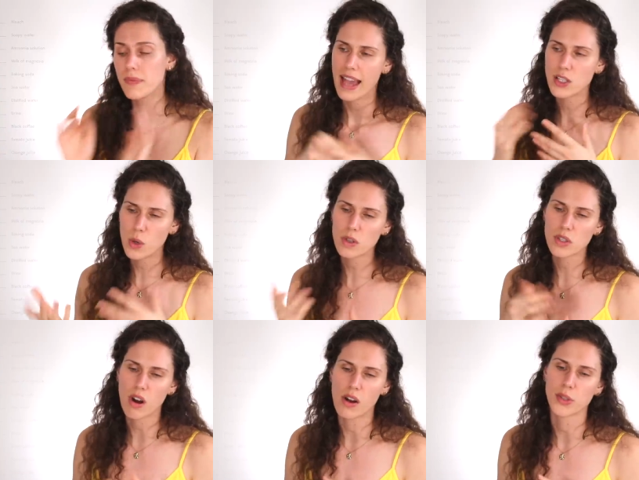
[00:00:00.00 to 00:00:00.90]
And toners
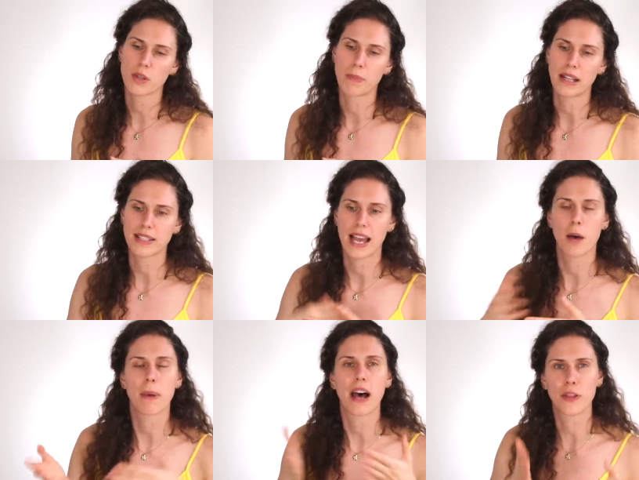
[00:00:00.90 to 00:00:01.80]
are also built to
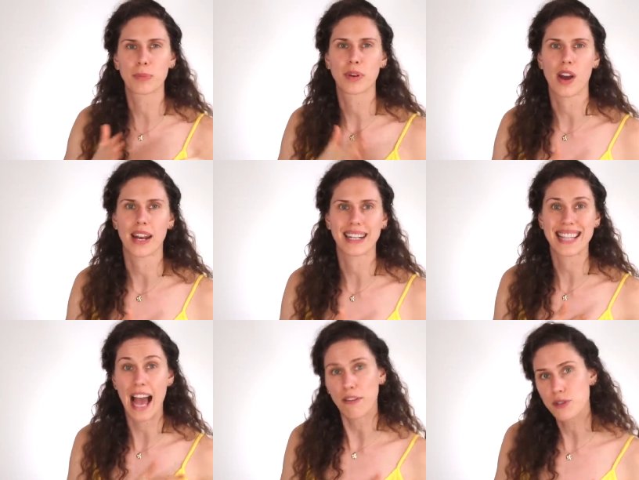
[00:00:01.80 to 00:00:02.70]
help other products
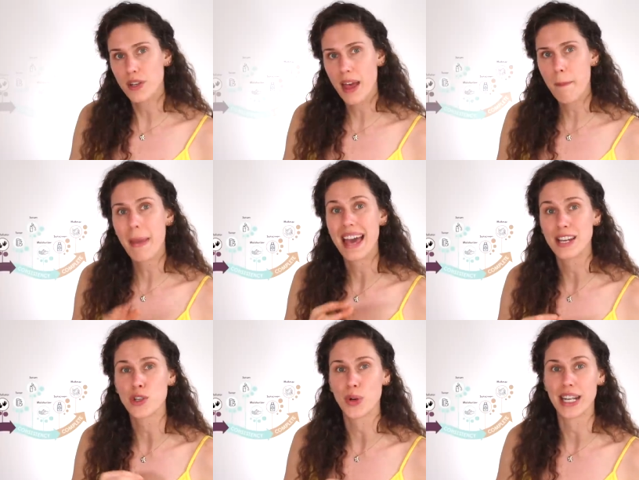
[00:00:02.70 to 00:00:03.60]
after them
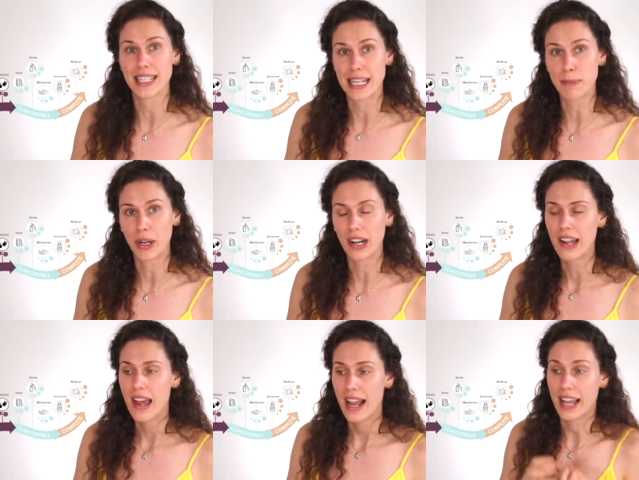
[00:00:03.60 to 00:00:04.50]
penetrate deeper,
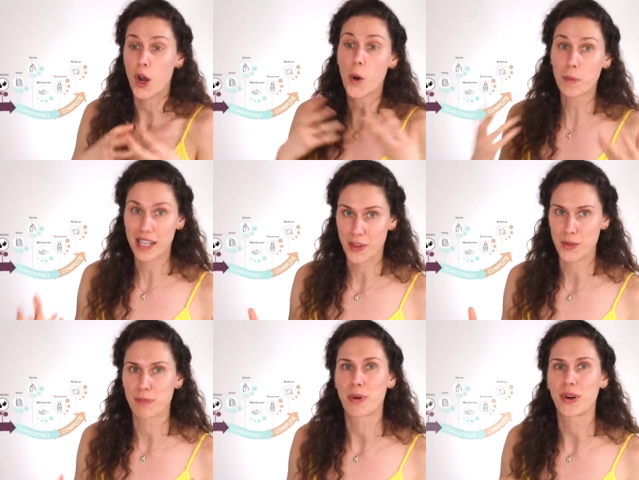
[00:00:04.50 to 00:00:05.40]
again opening
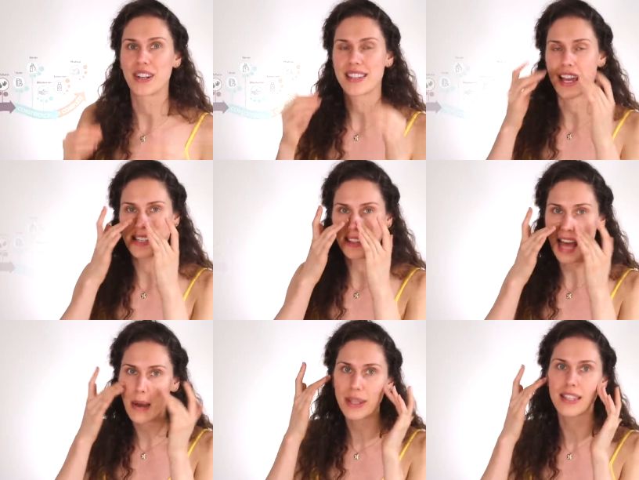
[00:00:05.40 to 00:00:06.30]
those pores and
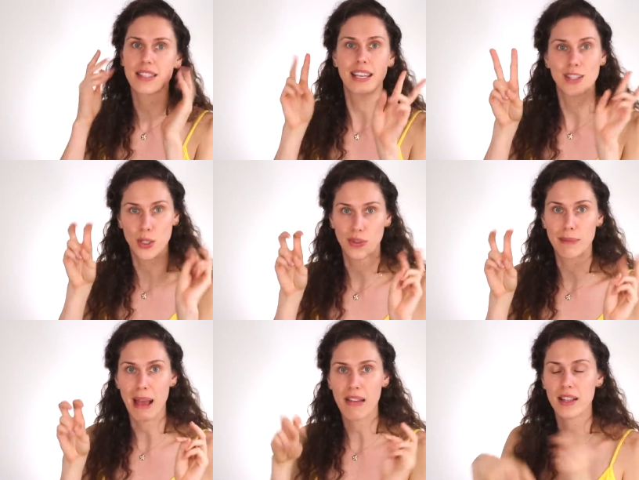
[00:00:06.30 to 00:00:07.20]
allowing the skin to
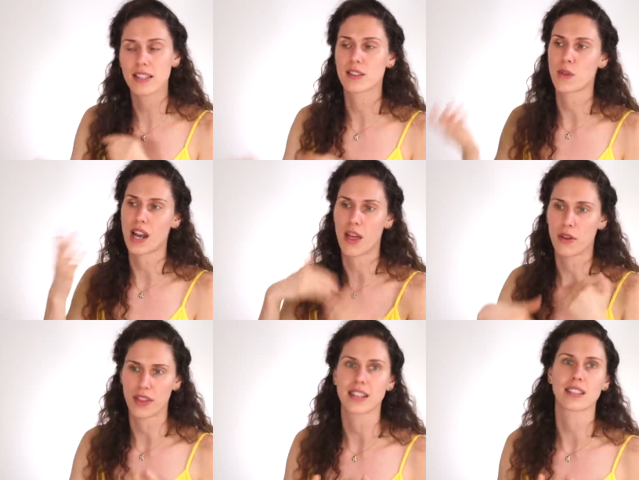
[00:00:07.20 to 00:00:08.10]
rebalance so that other
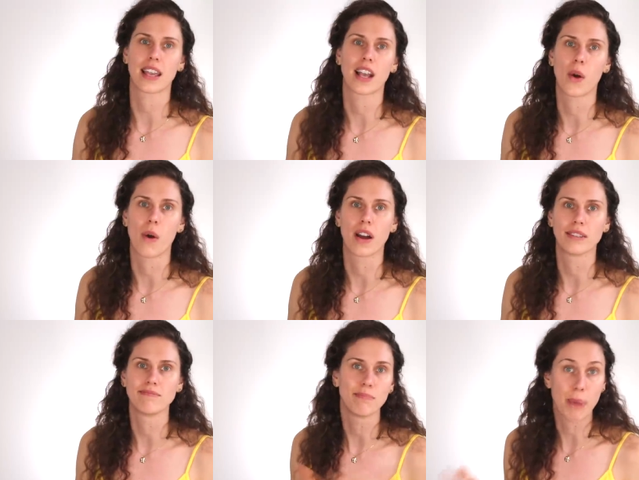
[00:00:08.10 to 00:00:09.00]
things can go
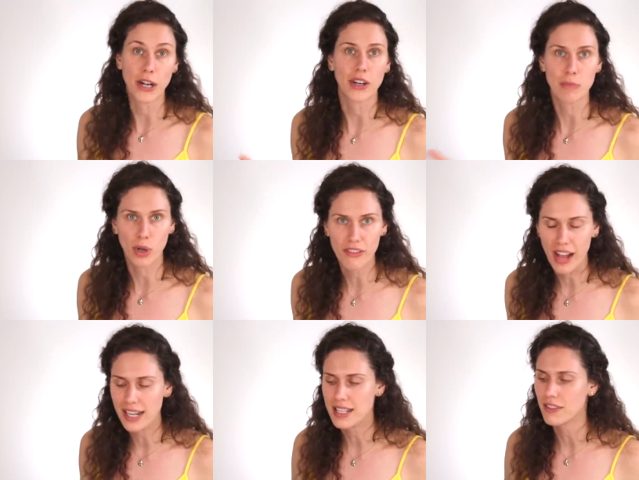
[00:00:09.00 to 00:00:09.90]
on better and more
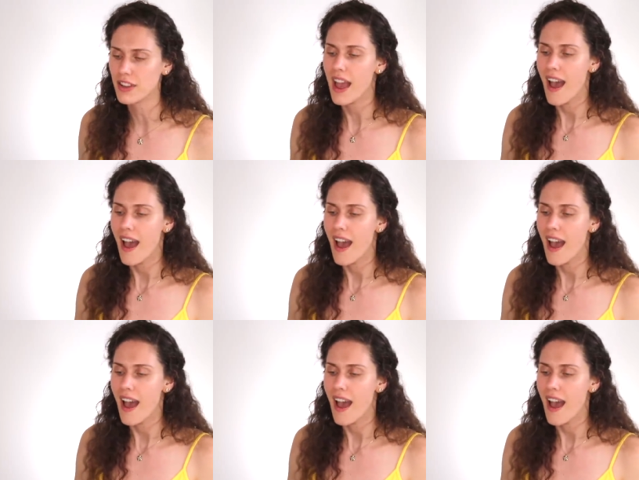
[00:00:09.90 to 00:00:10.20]
effective.